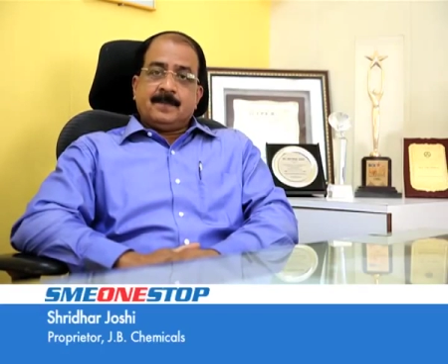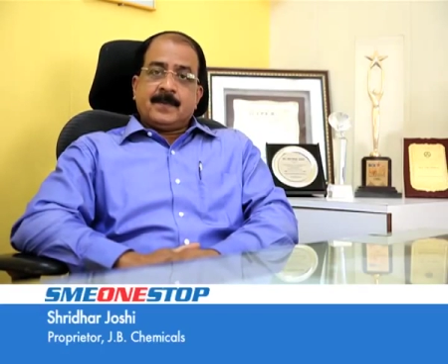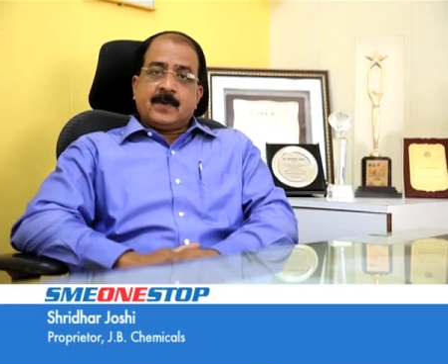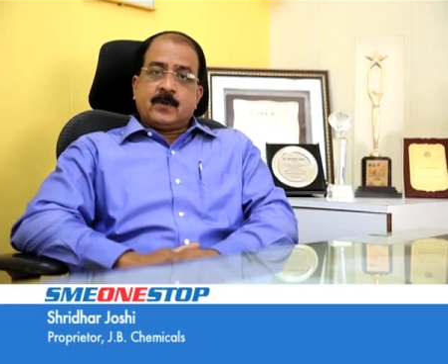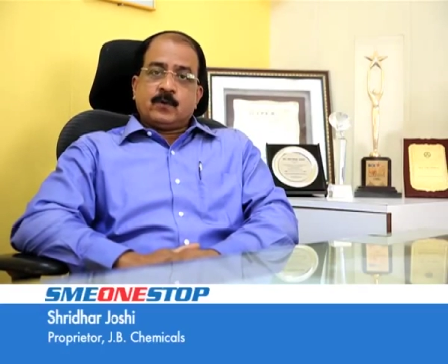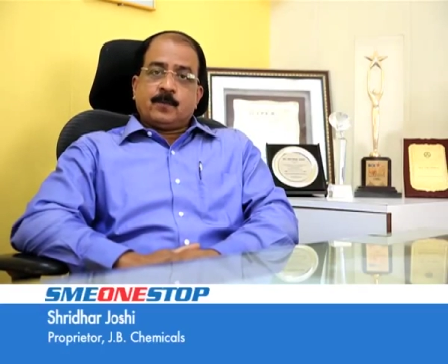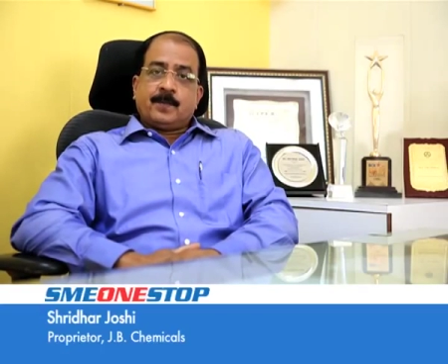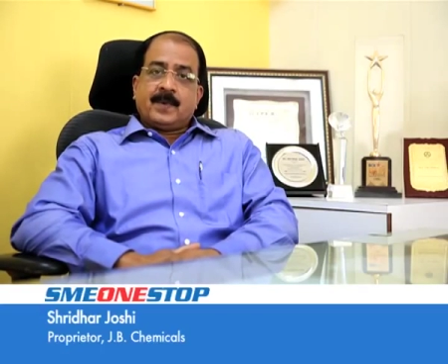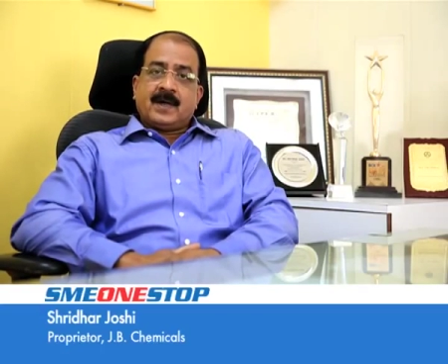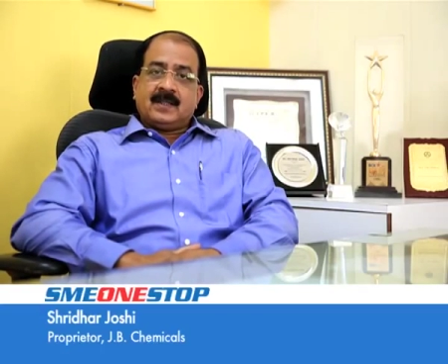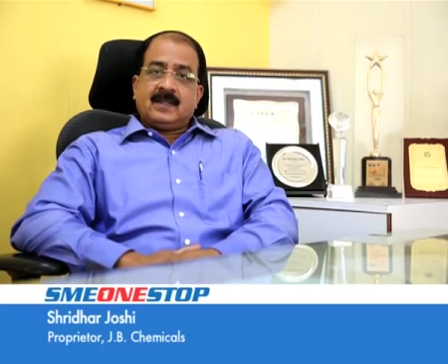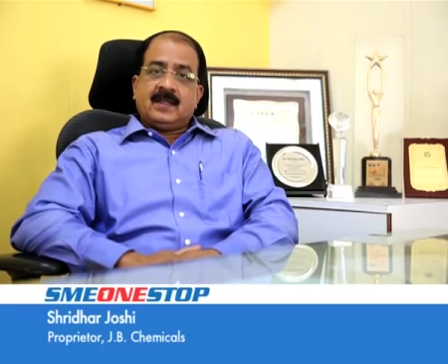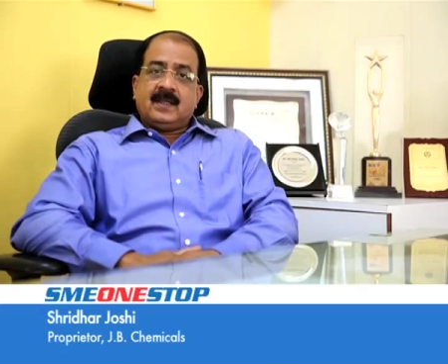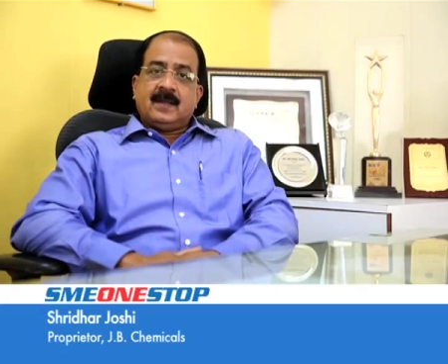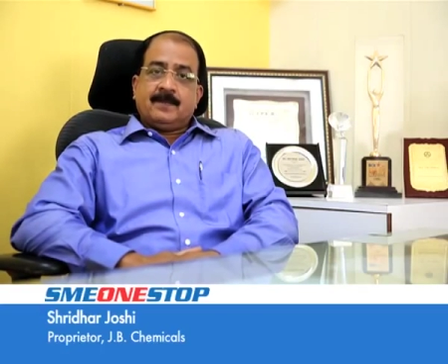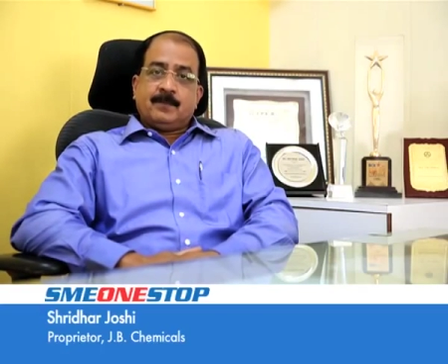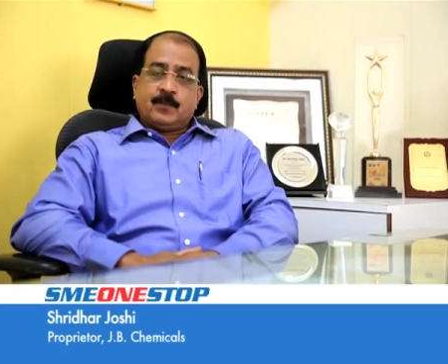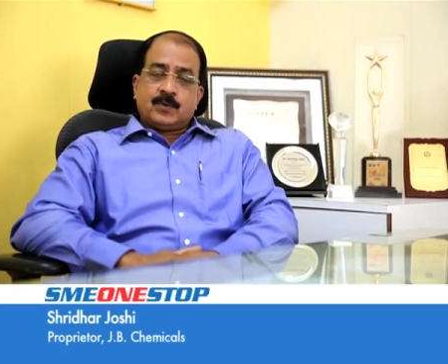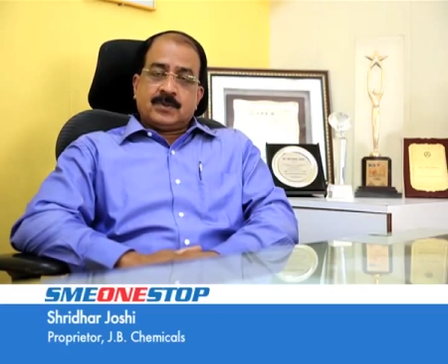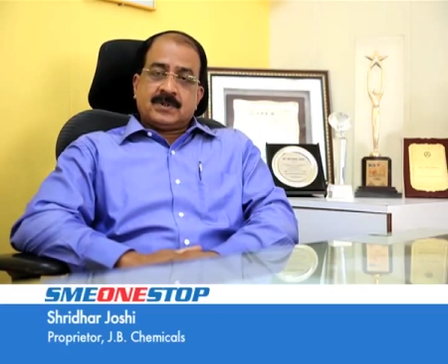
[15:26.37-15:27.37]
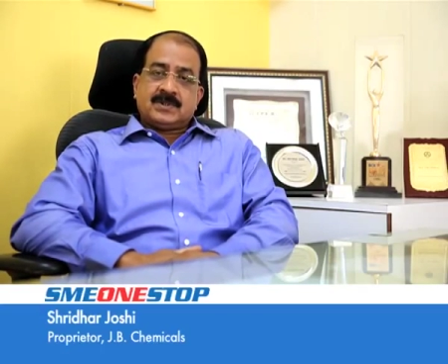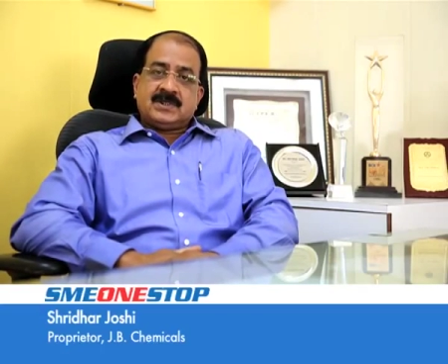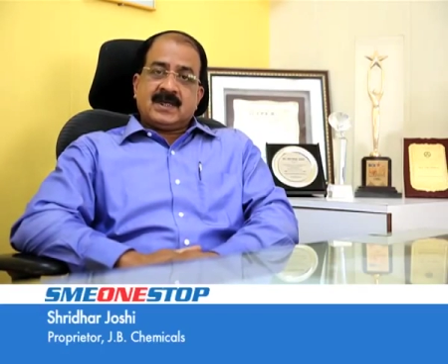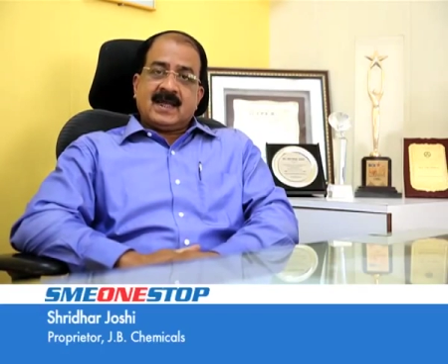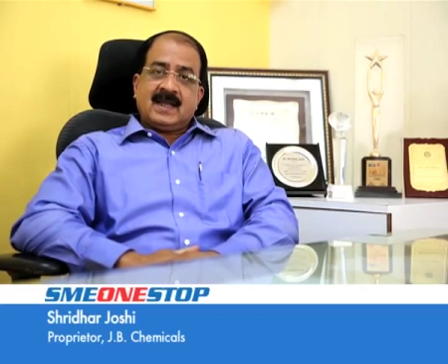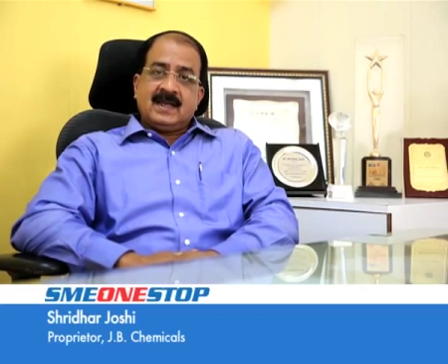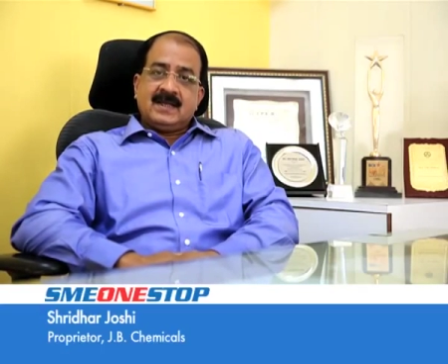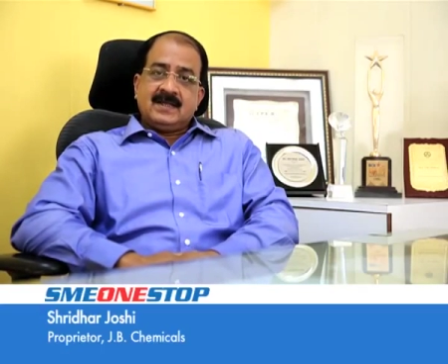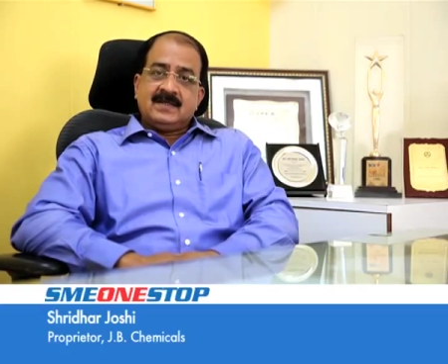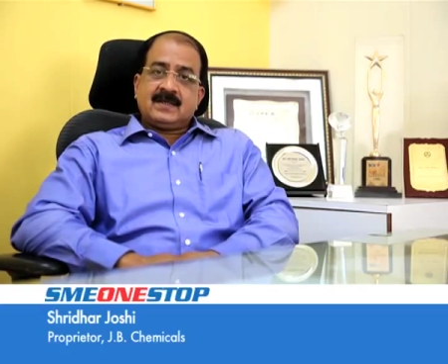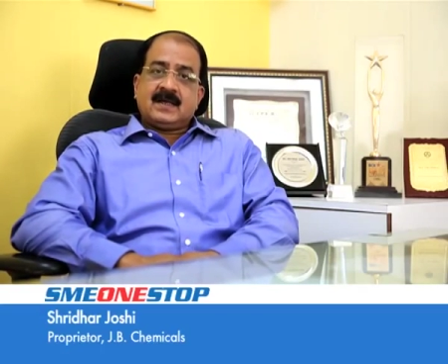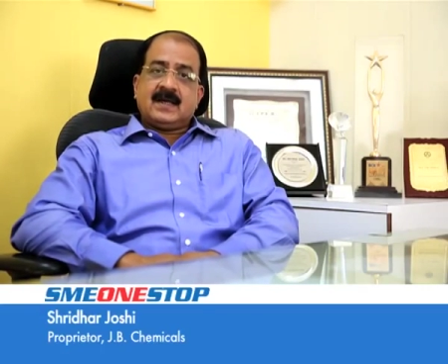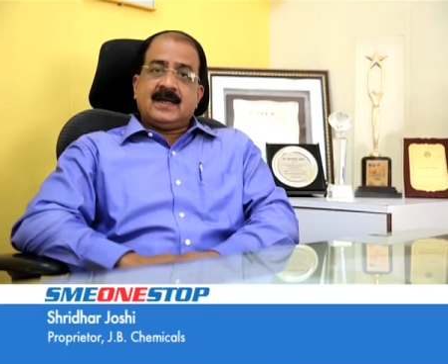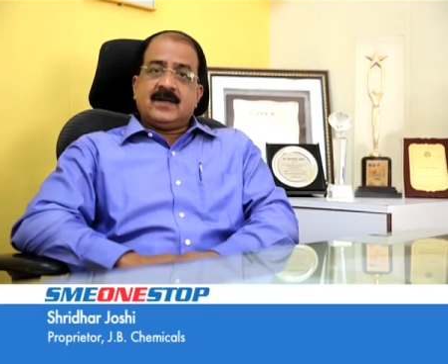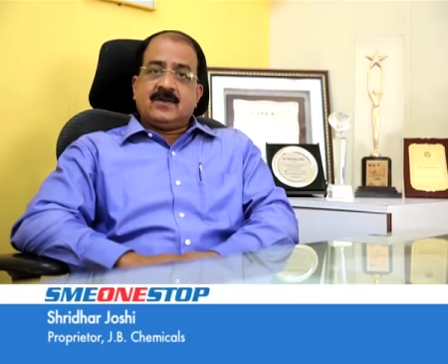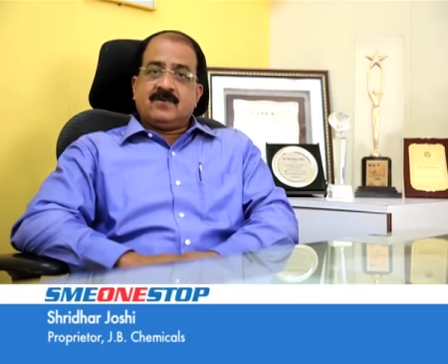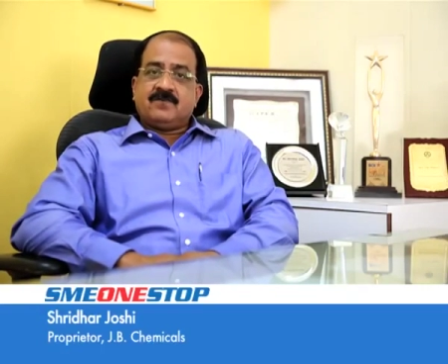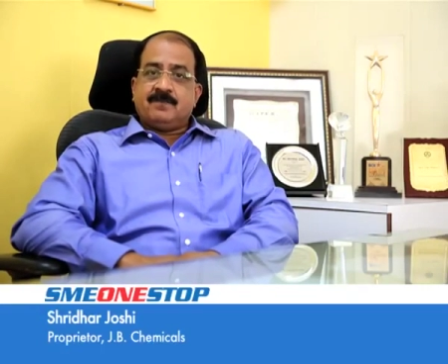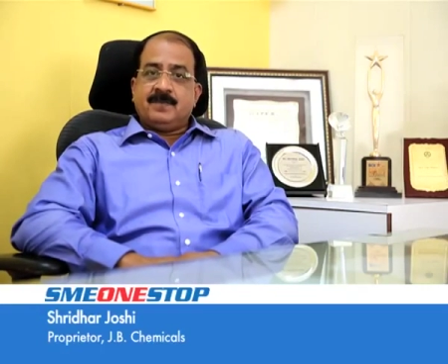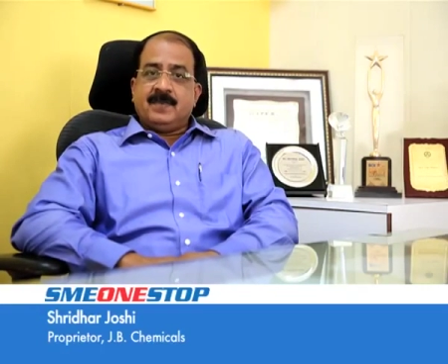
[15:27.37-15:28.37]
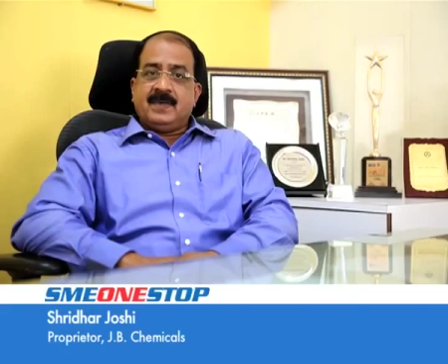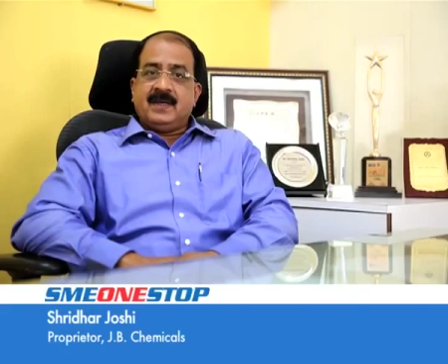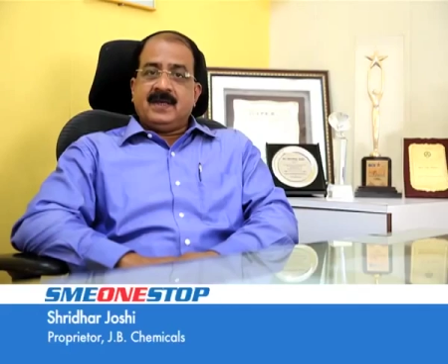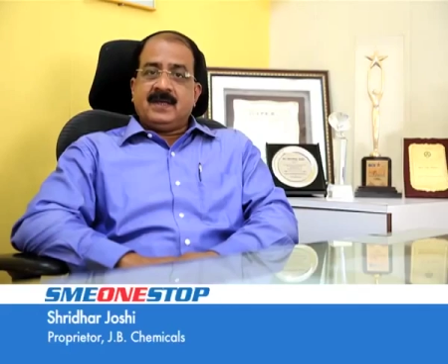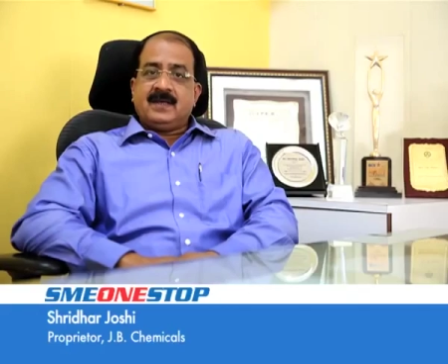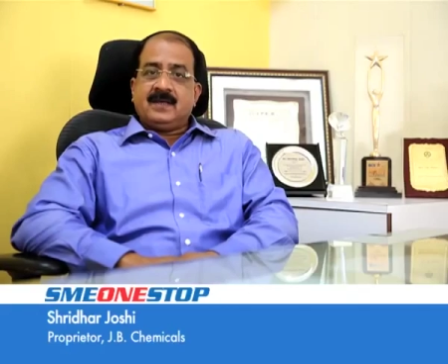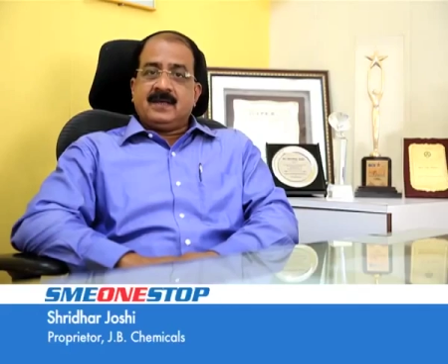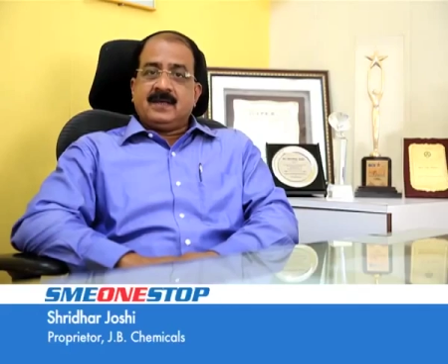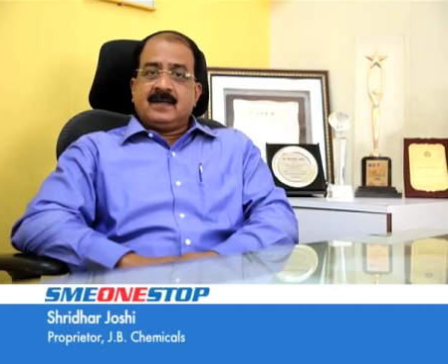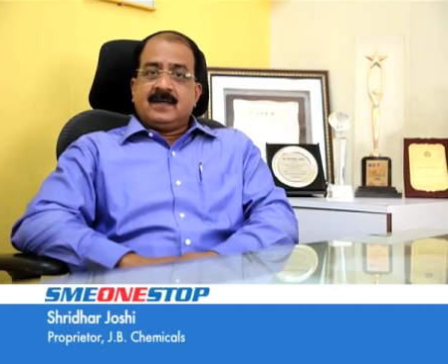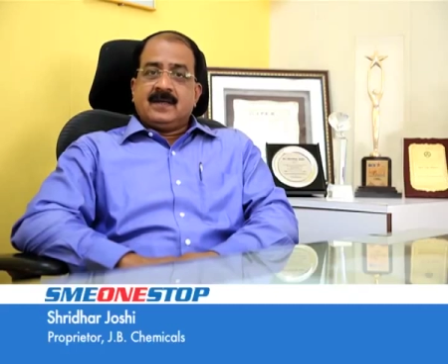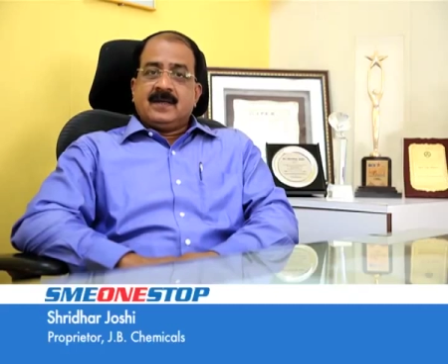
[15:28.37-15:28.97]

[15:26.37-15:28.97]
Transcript: Deepak Upadhyay put a challenge ahead of me